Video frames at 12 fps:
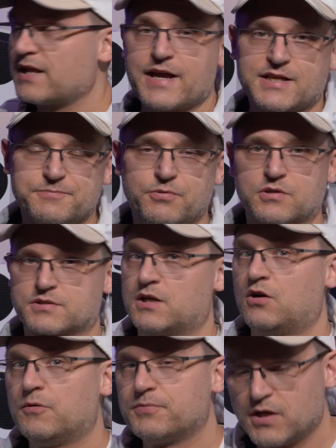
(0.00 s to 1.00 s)
an Xbox. I
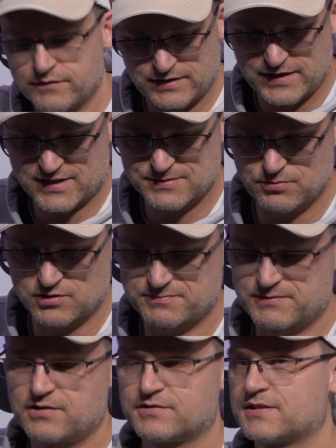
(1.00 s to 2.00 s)
hope you have an Xbox
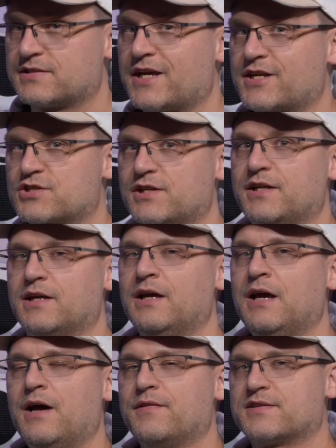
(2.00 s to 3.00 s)
because it's actually
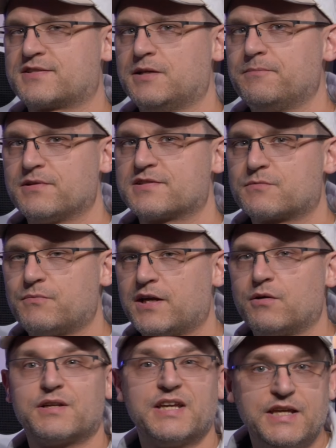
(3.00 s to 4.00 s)
the simplest way
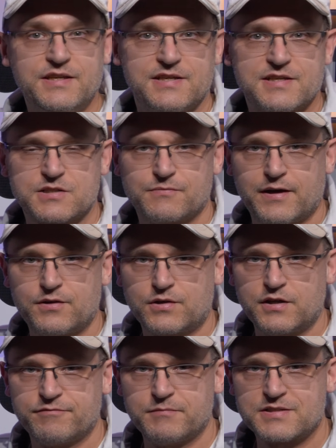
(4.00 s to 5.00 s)
or the easiest way to
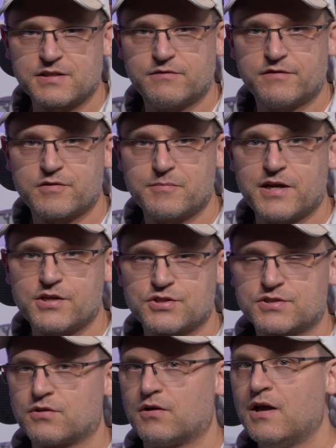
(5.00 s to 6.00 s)
give me some
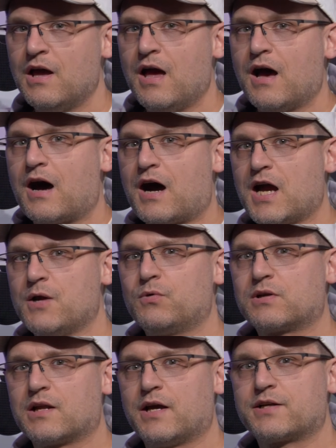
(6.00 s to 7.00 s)
information. So I
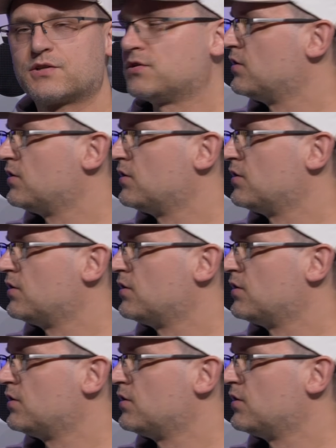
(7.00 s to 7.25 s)
would like to